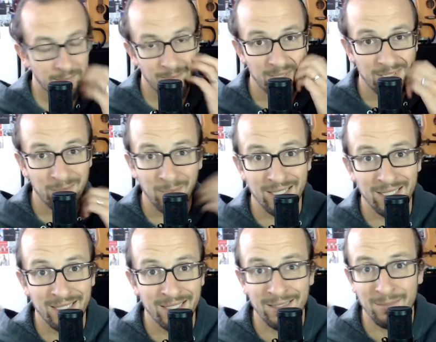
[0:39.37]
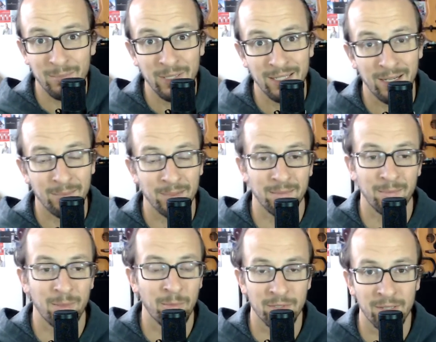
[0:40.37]
it's a big season, big topic.
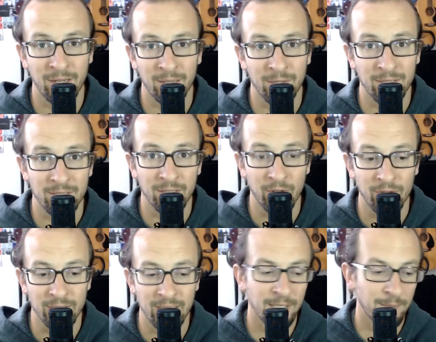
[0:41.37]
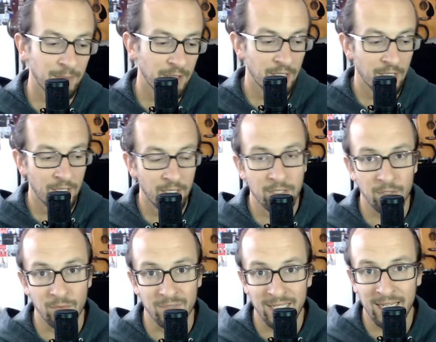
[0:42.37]
People are talking about this stuff all the time. So
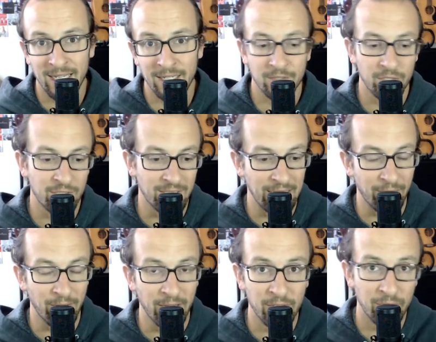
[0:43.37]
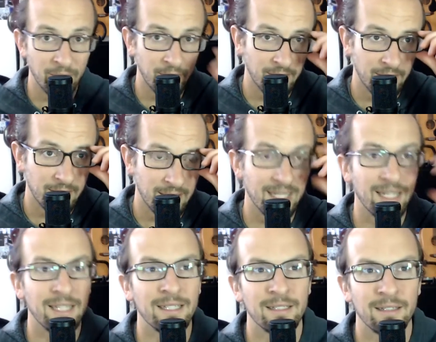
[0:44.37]
today, just to get right into it,
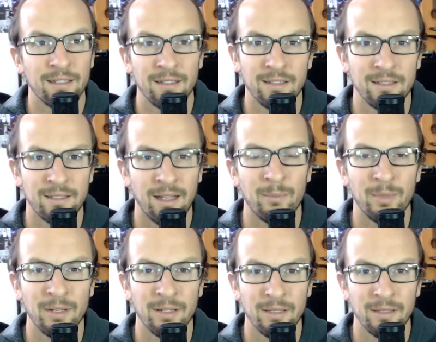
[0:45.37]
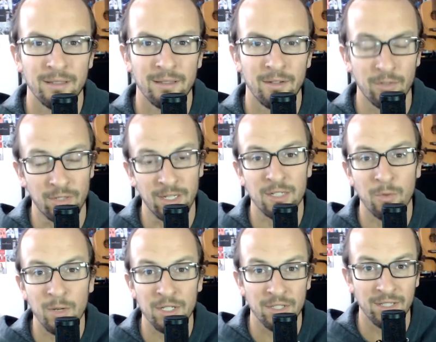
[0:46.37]
today's topic or today's
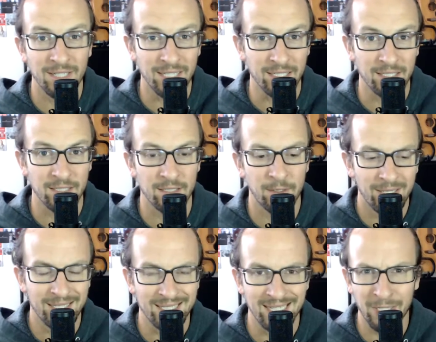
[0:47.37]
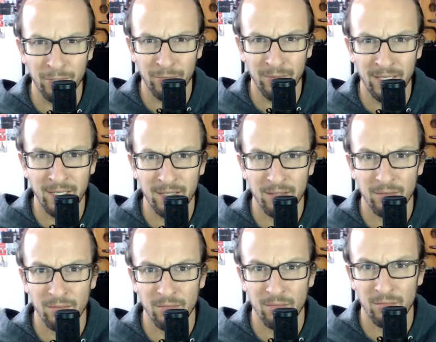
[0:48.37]
question is Hillary
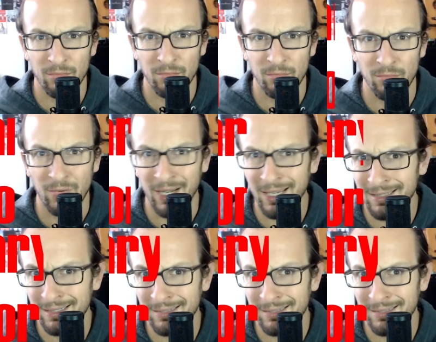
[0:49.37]
right